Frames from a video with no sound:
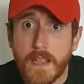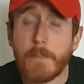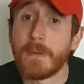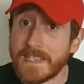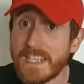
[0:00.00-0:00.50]

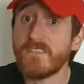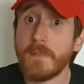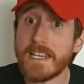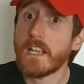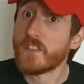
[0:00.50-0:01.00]
and believe
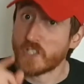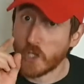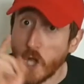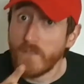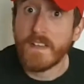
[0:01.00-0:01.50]
me, there's a
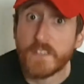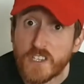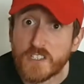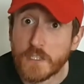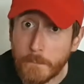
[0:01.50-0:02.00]
lot of
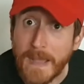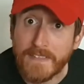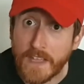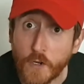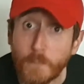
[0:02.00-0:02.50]
evidence to
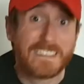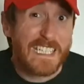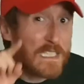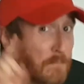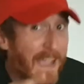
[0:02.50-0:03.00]
back that up,
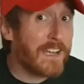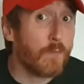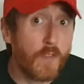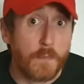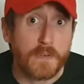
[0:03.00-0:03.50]

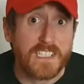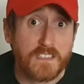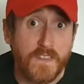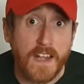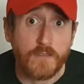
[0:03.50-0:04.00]
despite what the
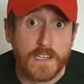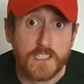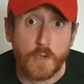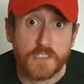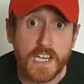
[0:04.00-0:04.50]
British Veterinary
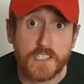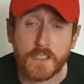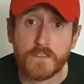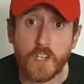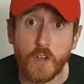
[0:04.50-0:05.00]

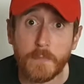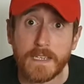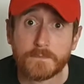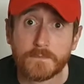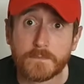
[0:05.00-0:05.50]
Association have told
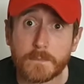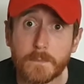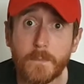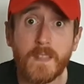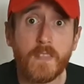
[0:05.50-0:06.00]
me.
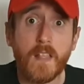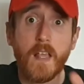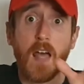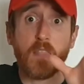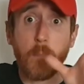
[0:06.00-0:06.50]

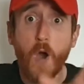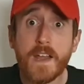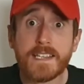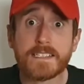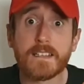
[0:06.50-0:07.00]
And the
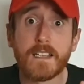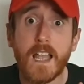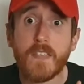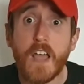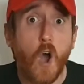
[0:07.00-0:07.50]
point
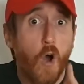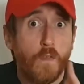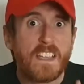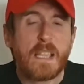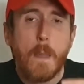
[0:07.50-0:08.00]
that
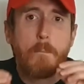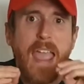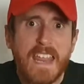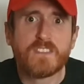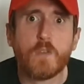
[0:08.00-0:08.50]
all this
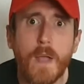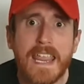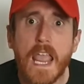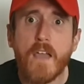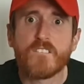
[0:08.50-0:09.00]
paves the
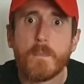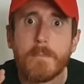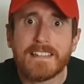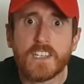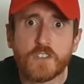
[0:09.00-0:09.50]
way for
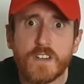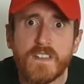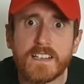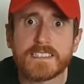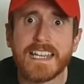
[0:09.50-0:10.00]
mandatory
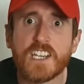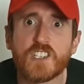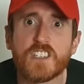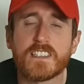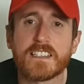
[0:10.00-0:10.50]

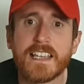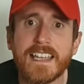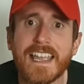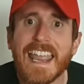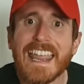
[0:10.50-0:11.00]
vaccinations
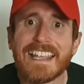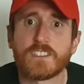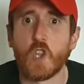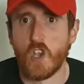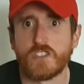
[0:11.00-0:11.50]

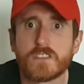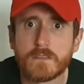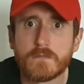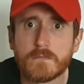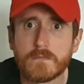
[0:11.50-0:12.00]
is lost.